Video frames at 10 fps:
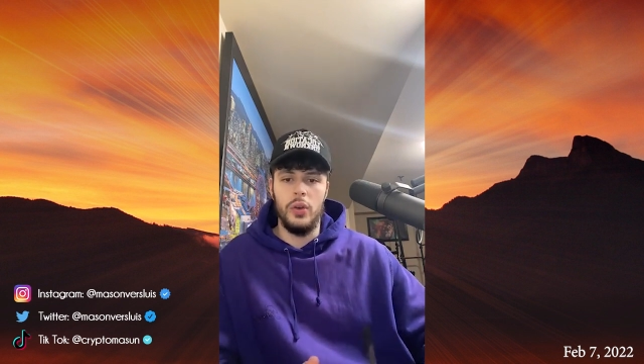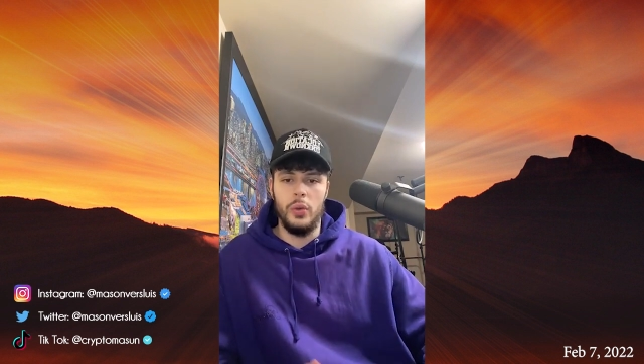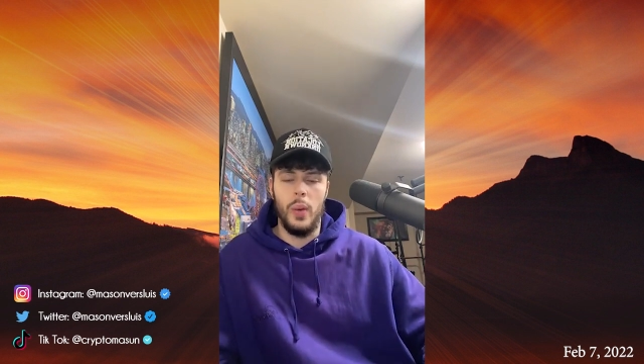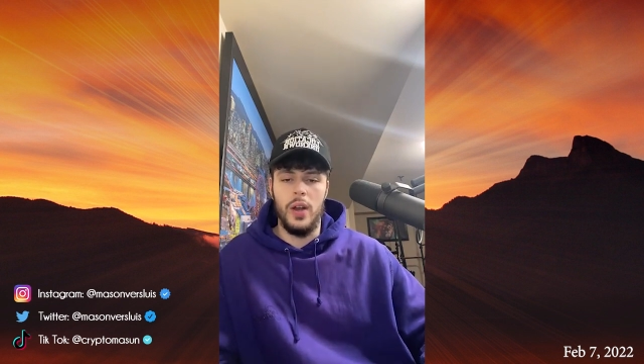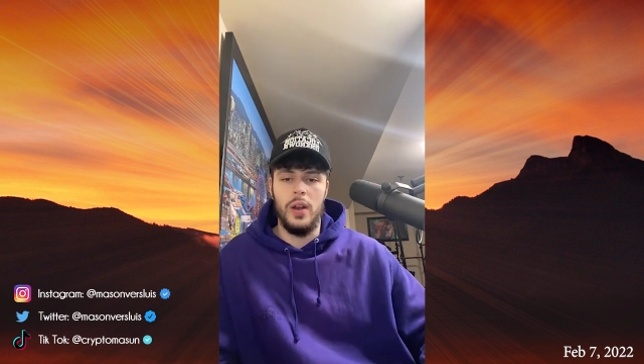or
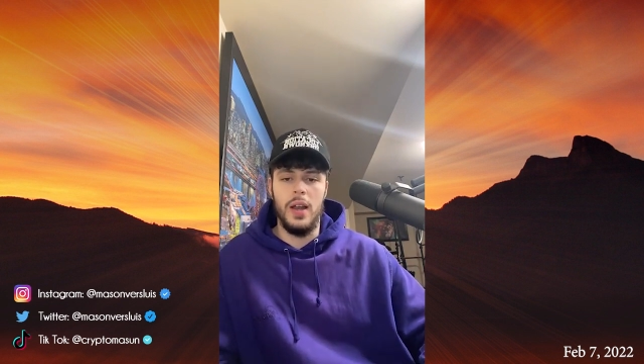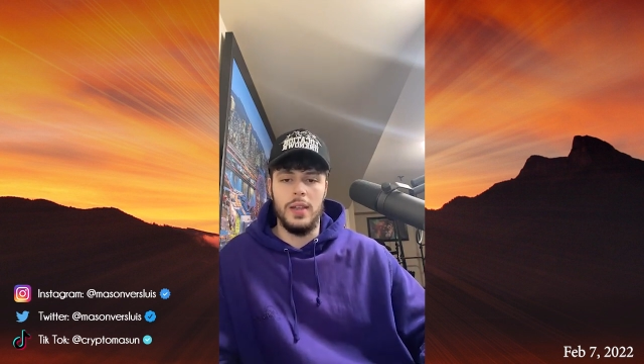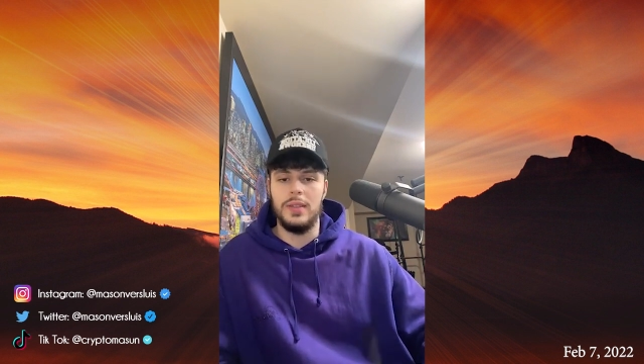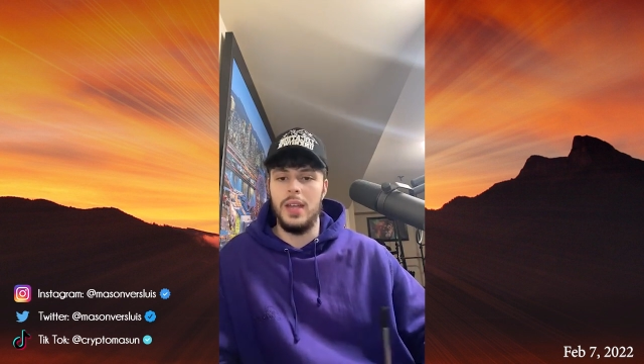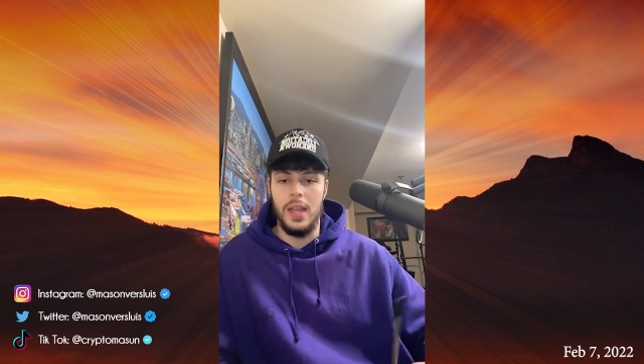Twitter
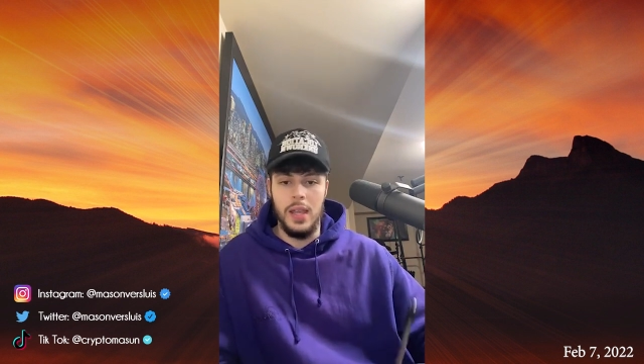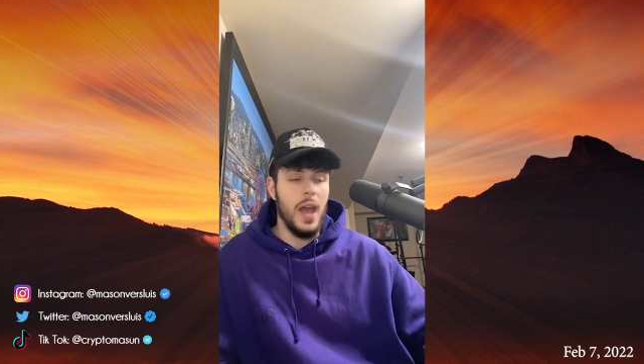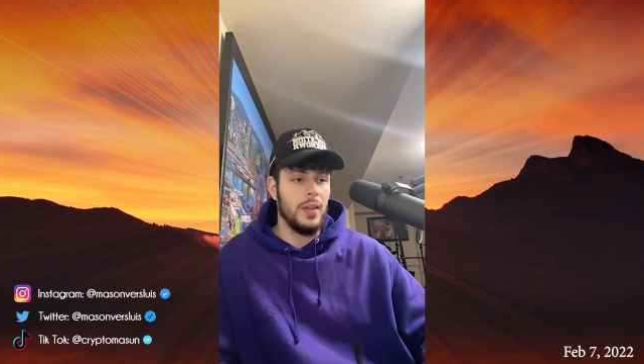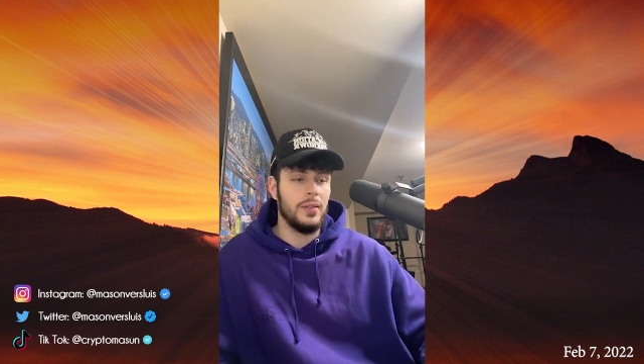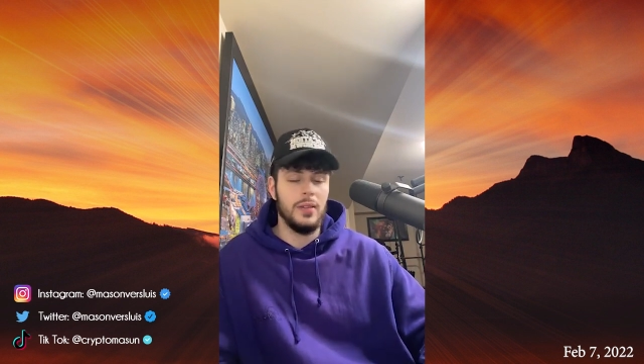and say,
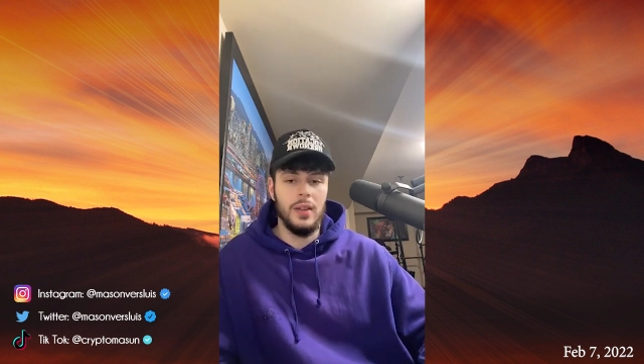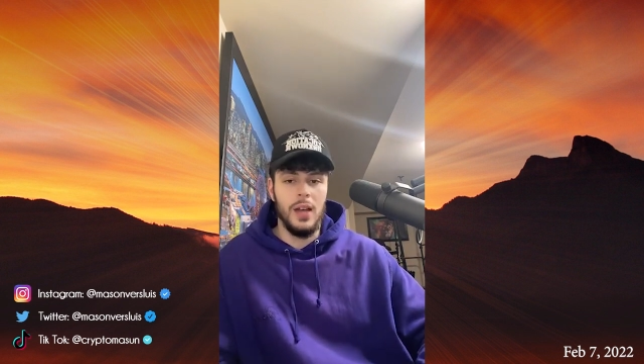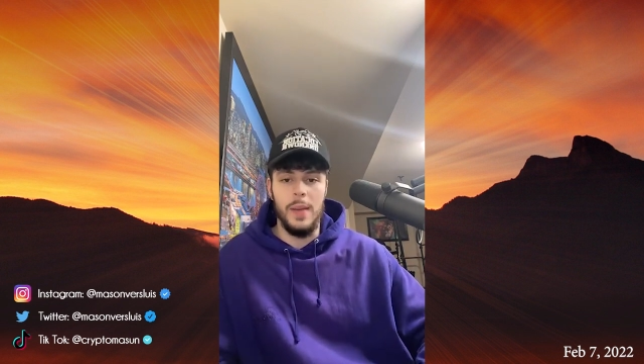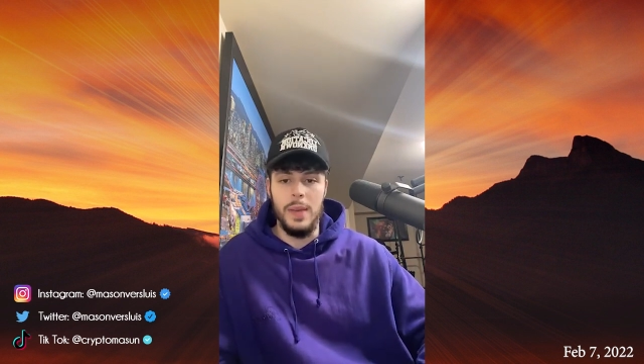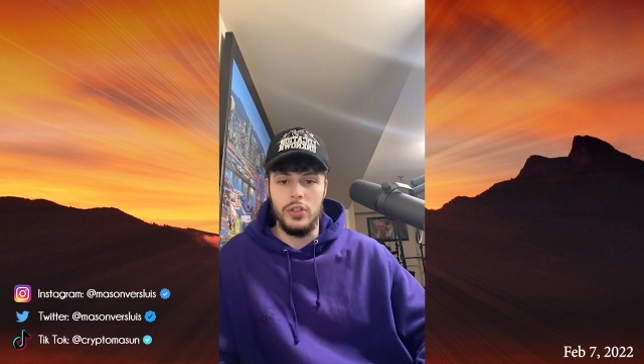yes,
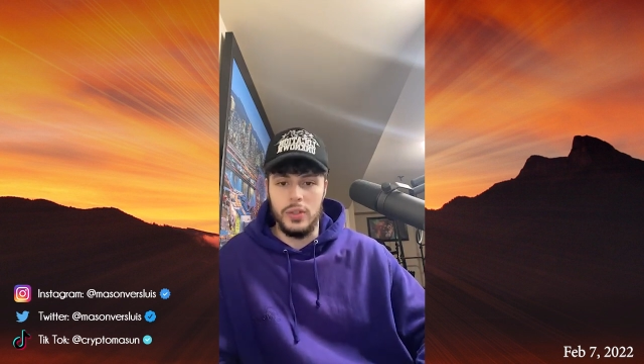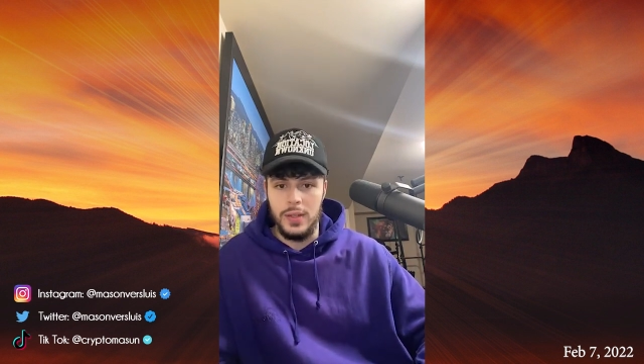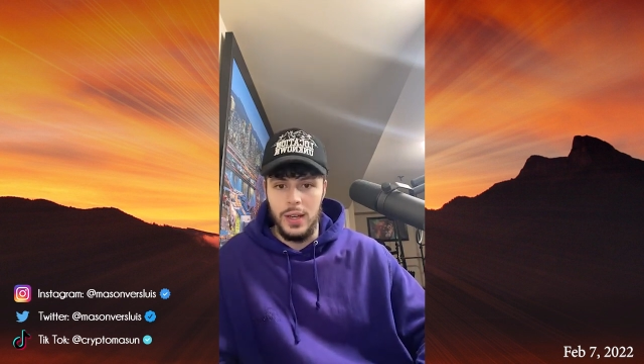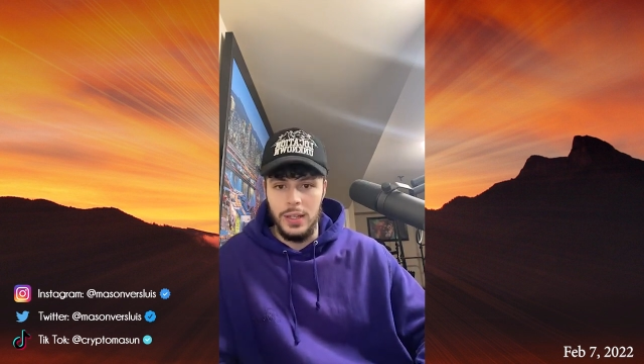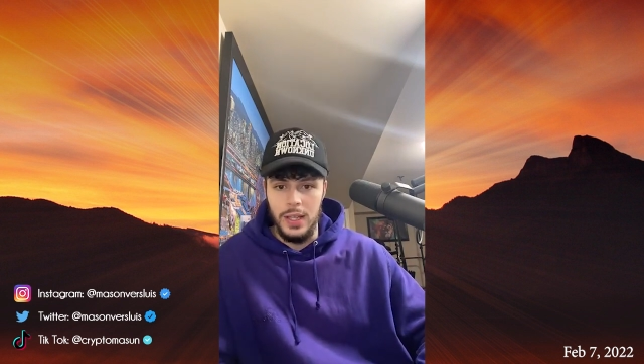I'm
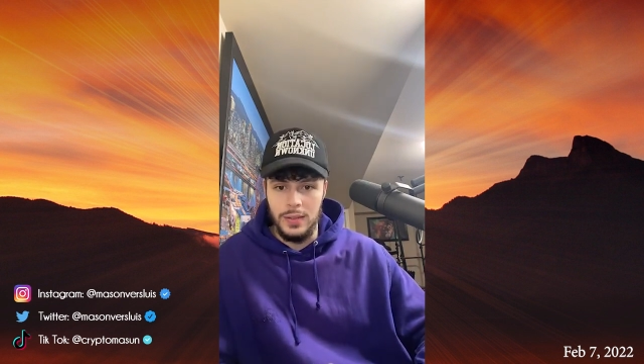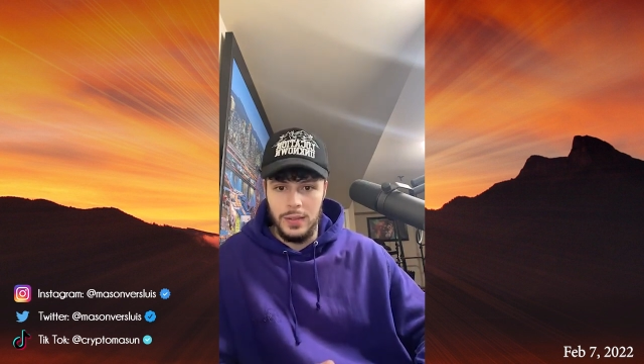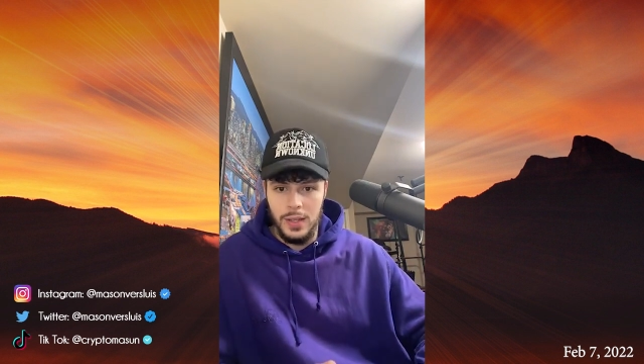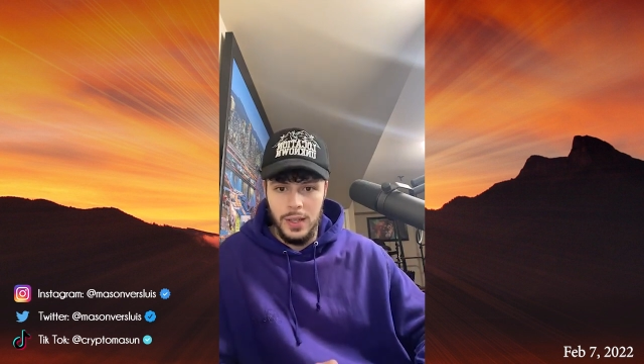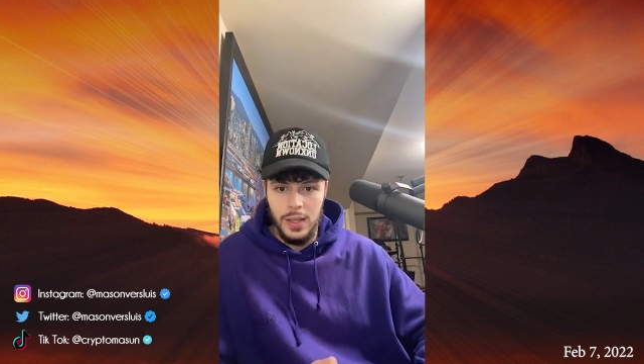interested in this.